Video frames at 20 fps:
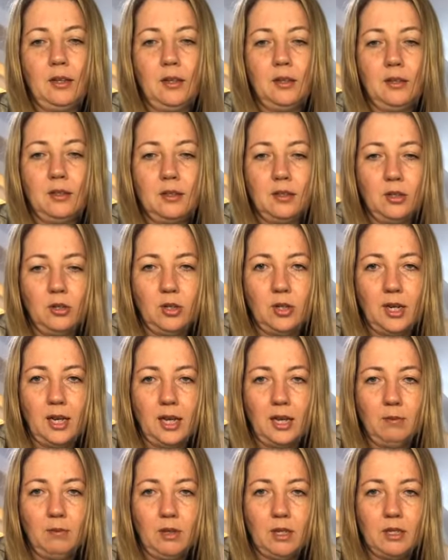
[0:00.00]
there's no
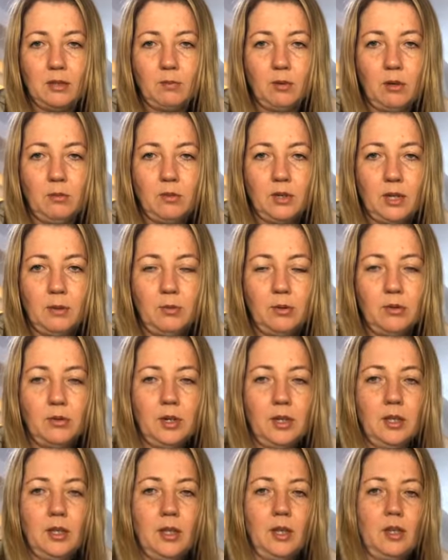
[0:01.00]
name that's popped up or
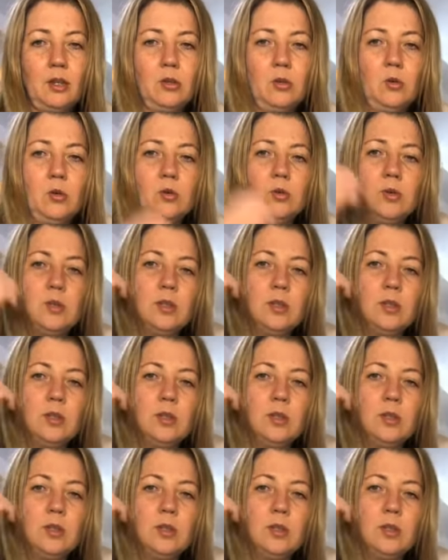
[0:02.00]
anything at all.